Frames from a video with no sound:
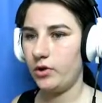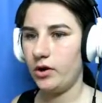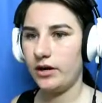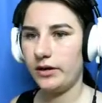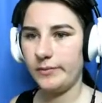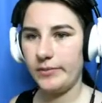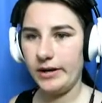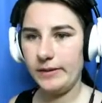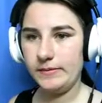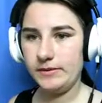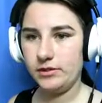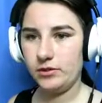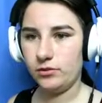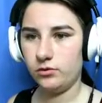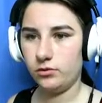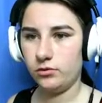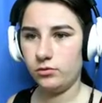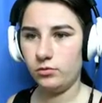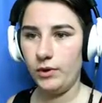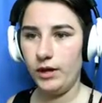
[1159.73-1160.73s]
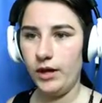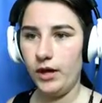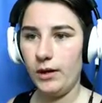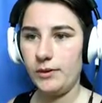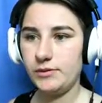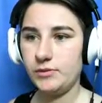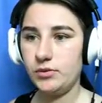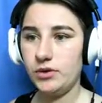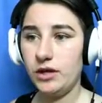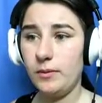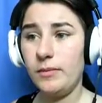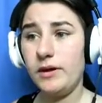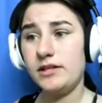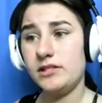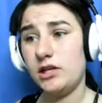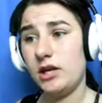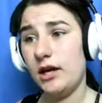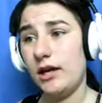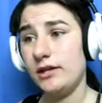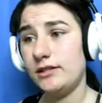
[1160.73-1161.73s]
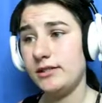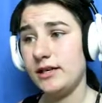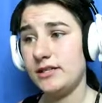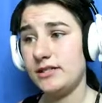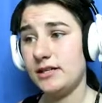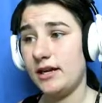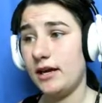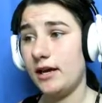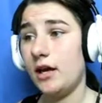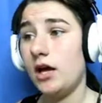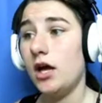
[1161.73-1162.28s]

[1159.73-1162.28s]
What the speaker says: pleasing! Oh, a letter has